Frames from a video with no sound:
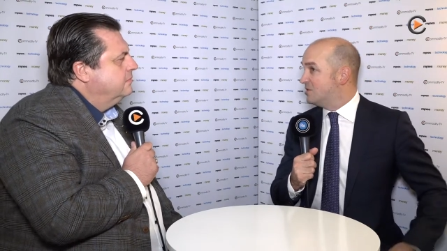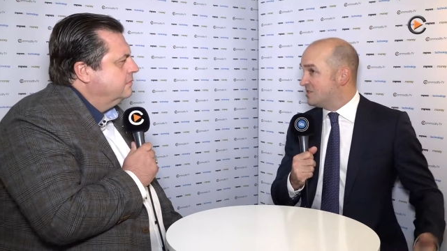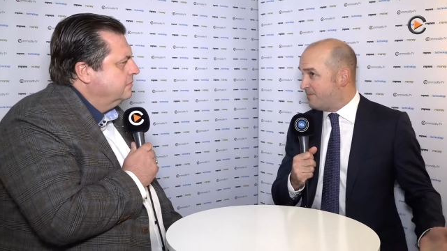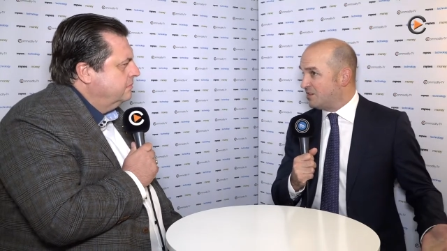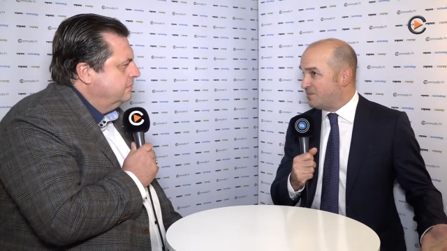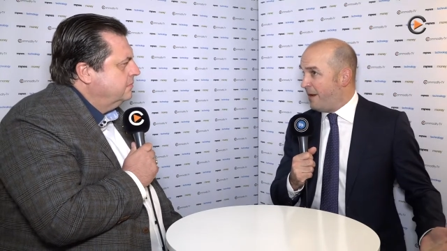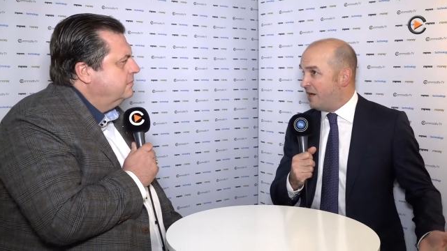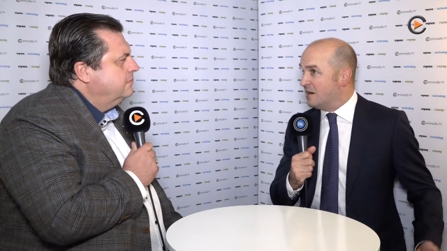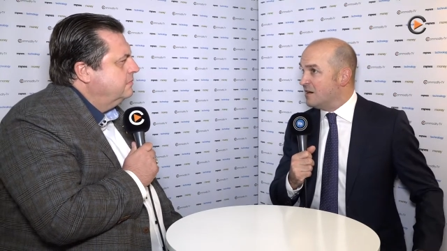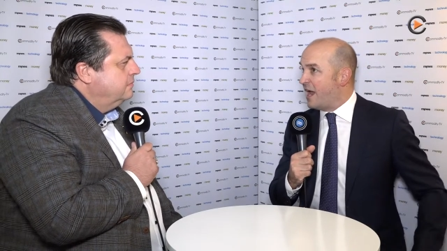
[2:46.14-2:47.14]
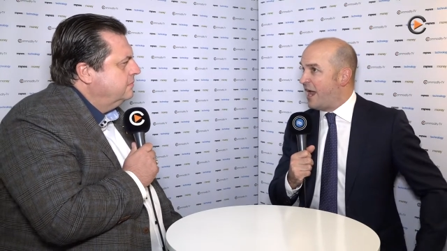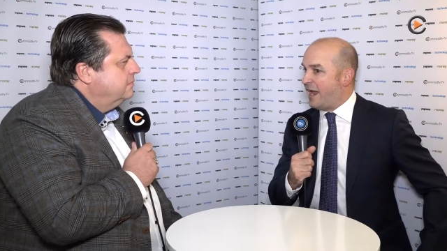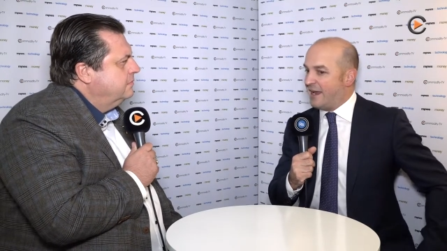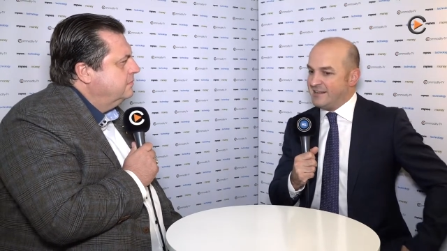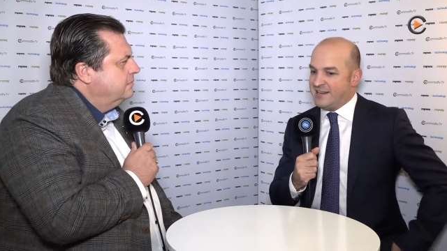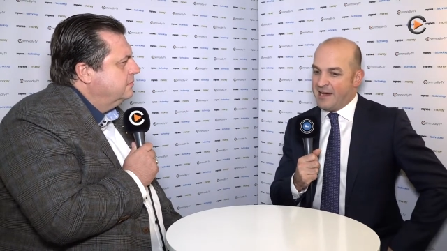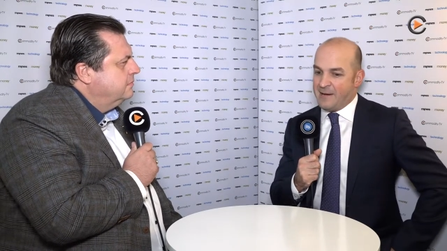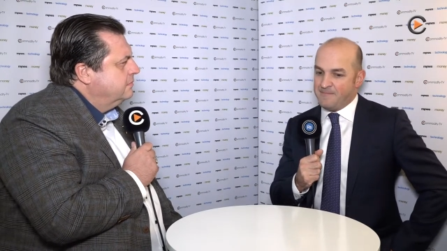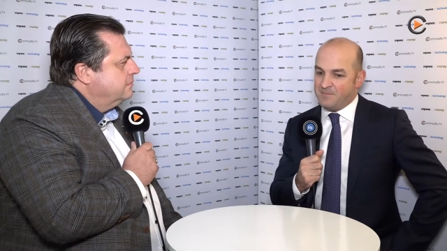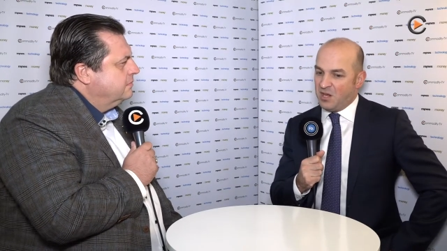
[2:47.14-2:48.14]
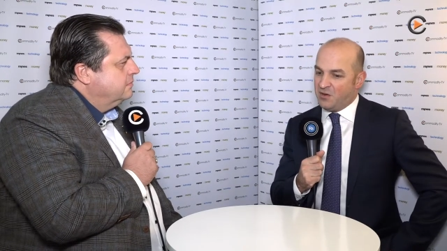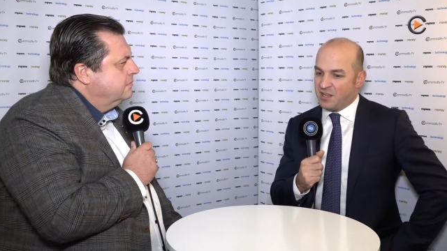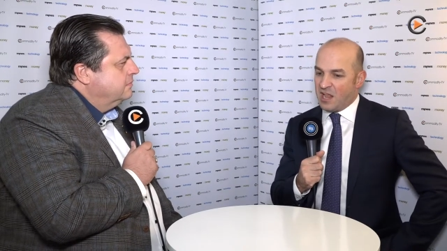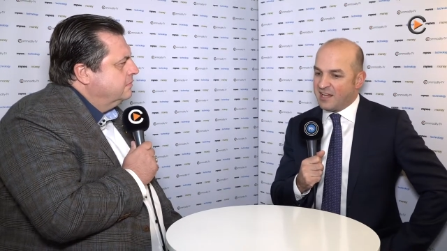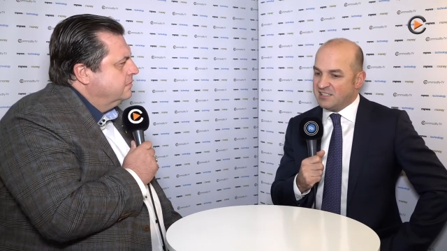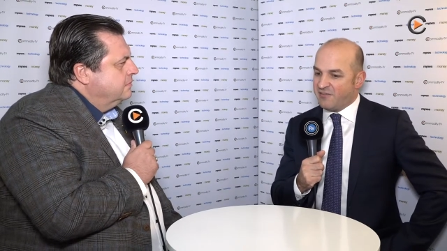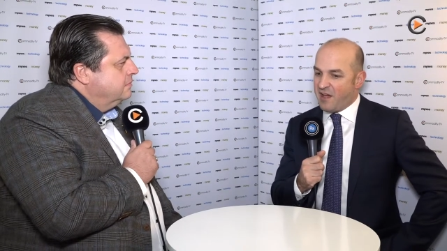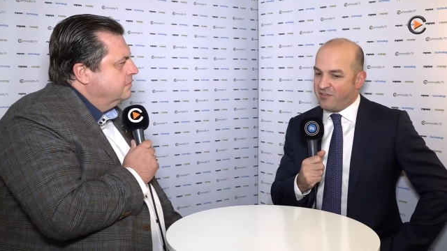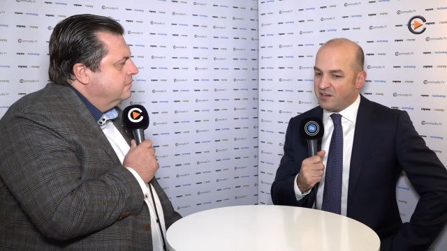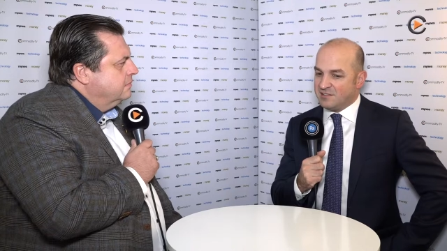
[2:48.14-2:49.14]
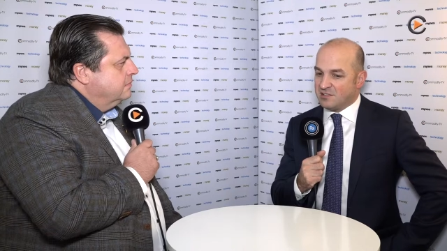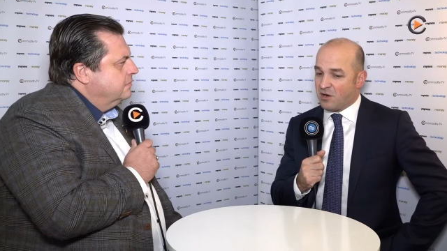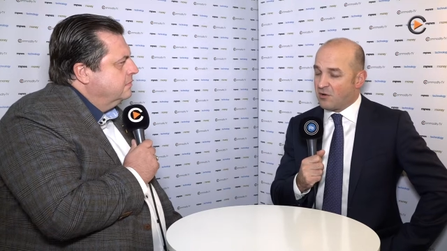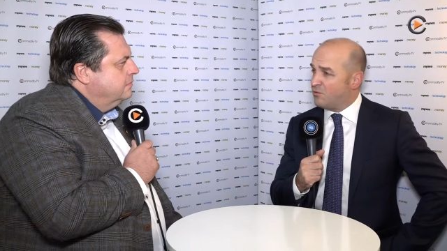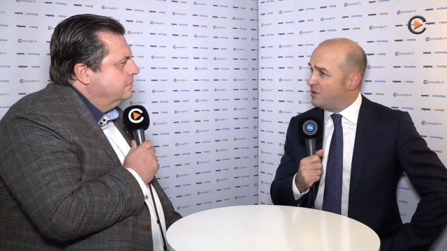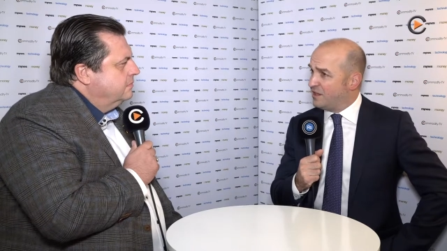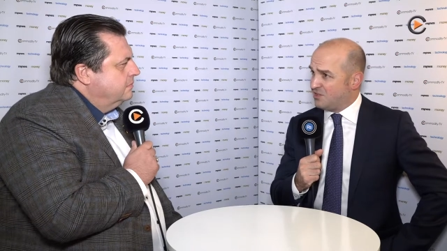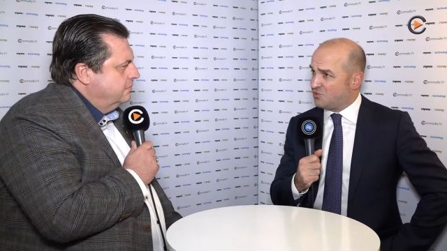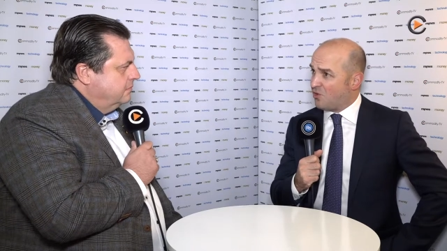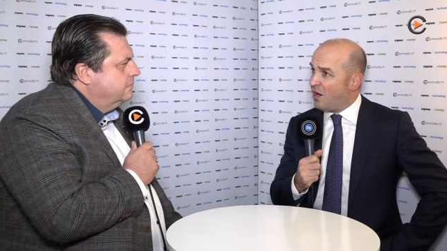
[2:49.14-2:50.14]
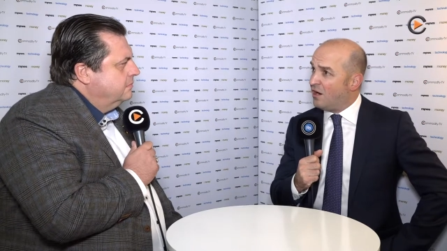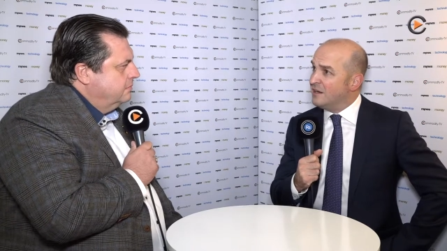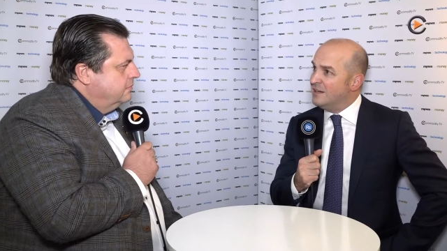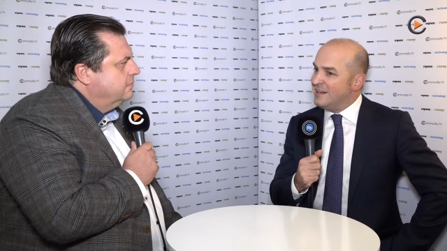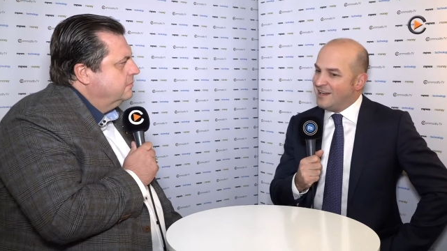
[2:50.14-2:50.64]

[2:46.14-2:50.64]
Speaker 1: which is much better. And um, you know the lines of evidence are really strong.